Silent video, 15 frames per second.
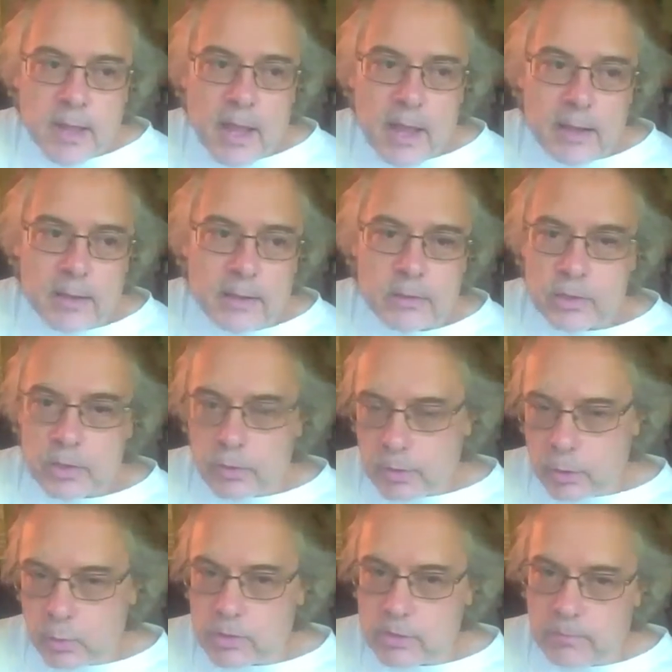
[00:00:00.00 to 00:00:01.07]
And so
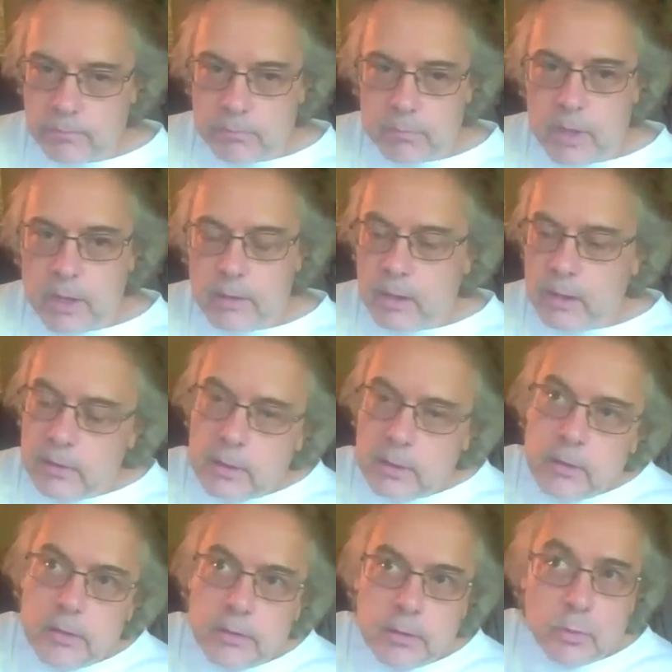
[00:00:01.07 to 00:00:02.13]
there was a, and, and
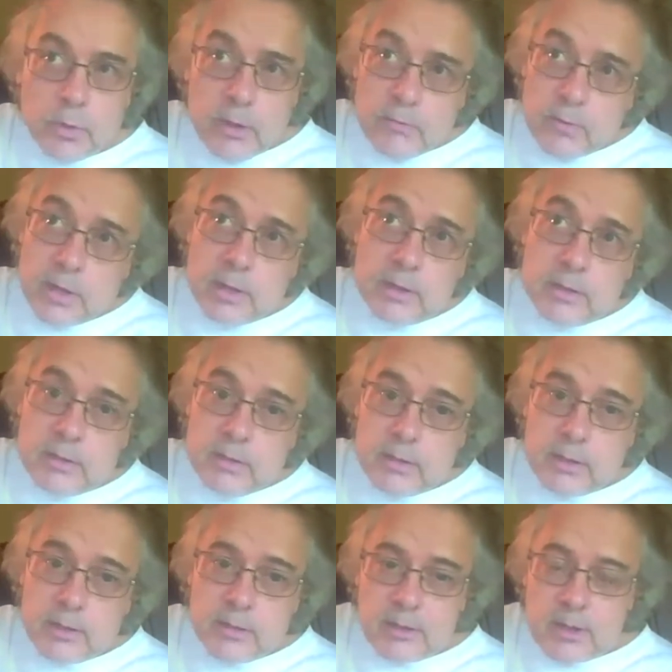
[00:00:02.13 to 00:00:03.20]
then and then we even get into
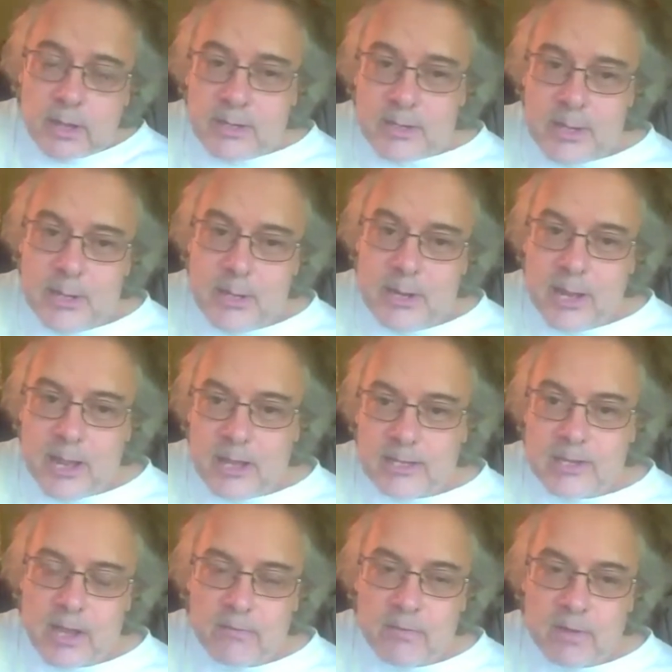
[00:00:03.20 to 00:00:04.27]
like the nineteen
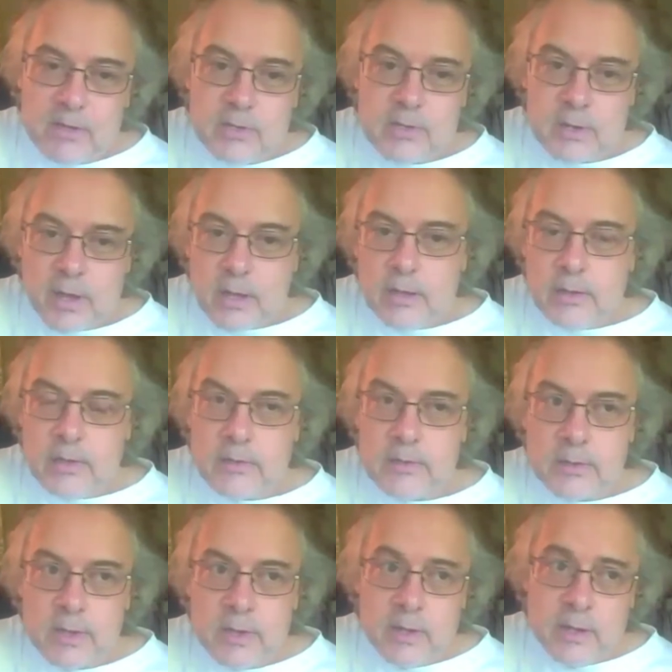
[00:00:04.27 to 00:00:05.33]
seventies and eighties,